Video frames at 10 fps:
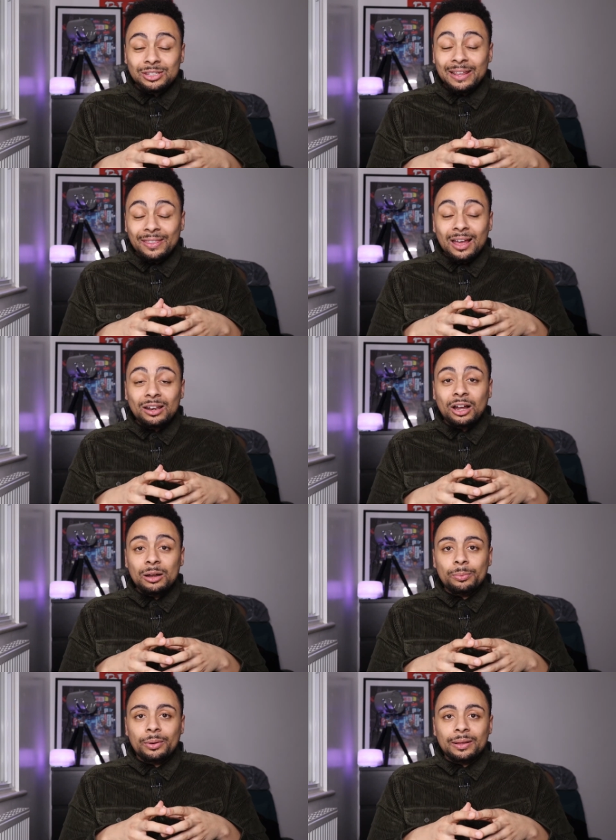in their
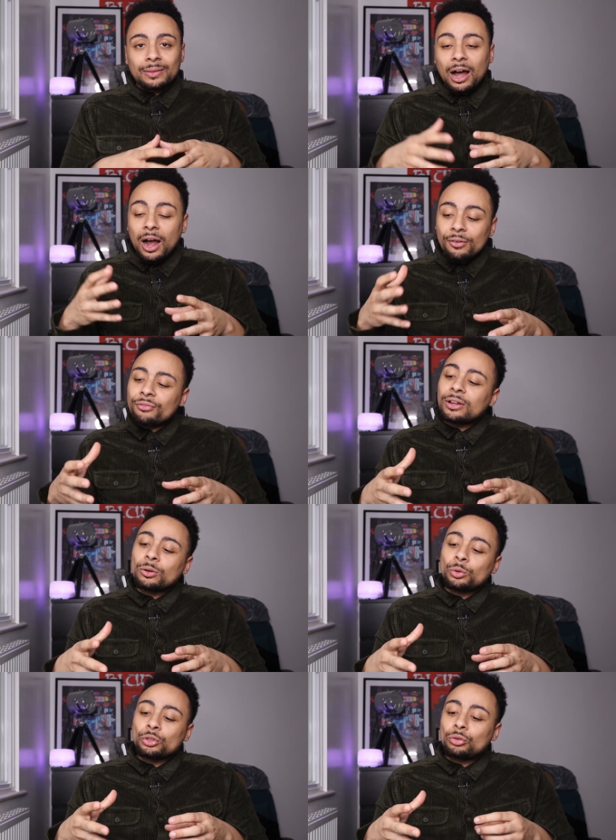library that I
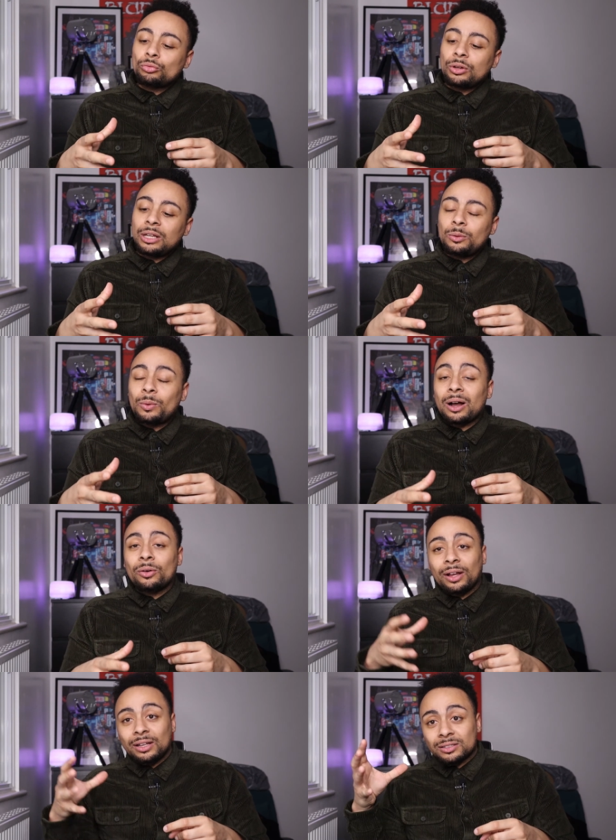think would do really
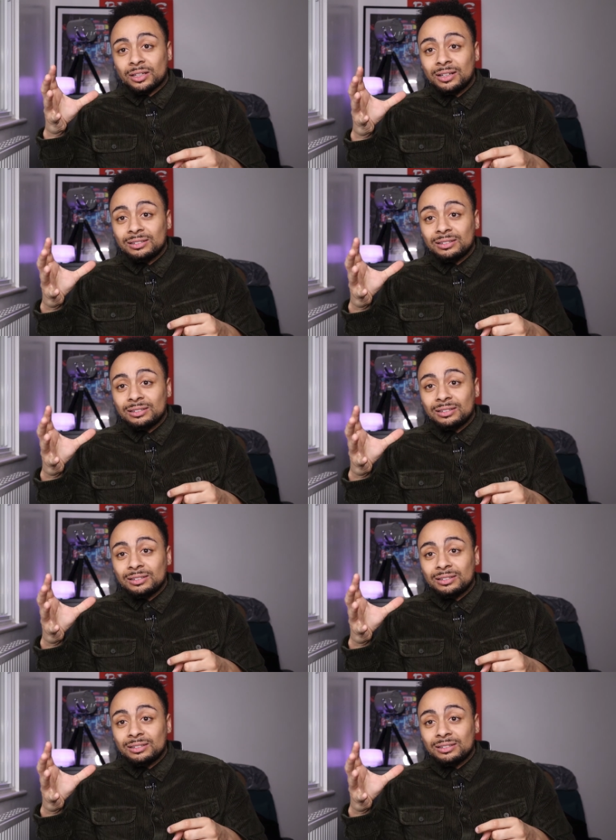well as